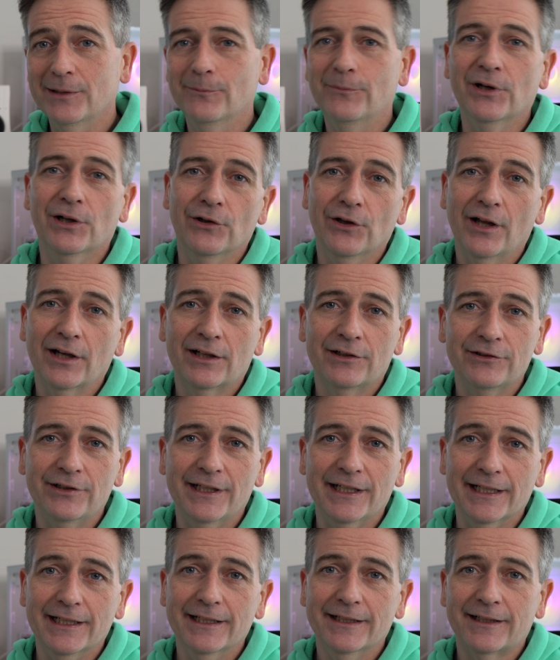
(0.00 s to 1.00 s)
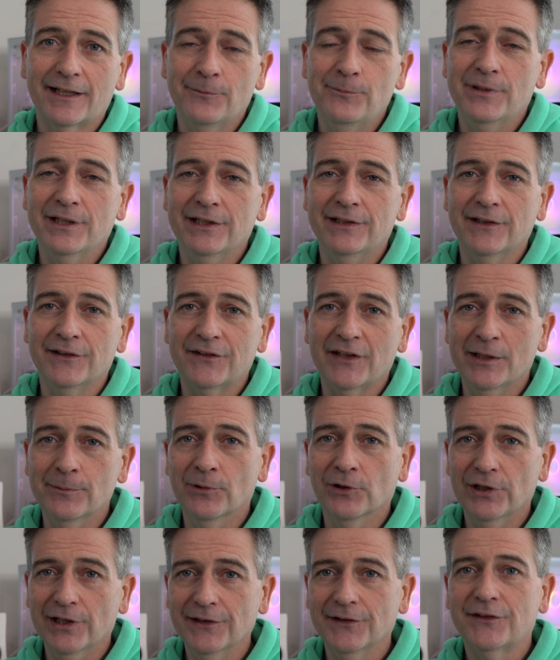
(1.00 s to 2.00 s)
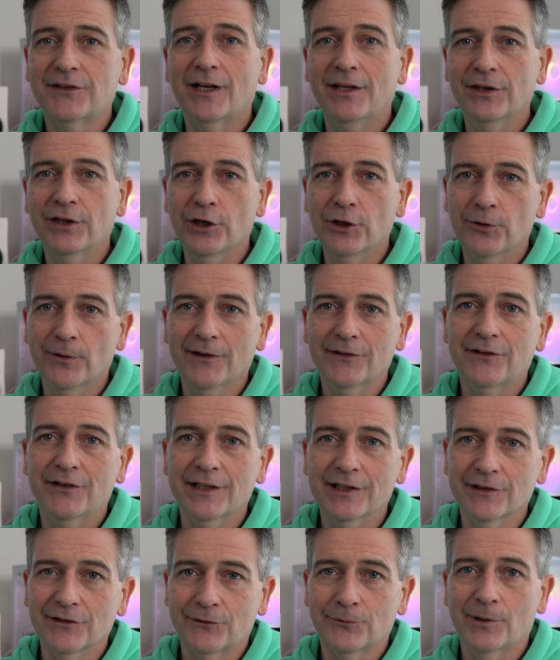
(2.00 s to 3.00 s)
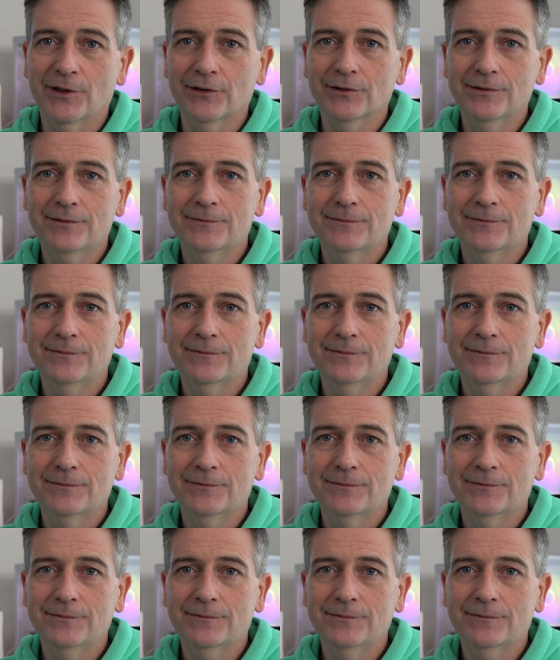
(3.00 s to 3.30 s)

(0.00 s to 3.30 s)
but luckily it can be disabled inside the OSD as well.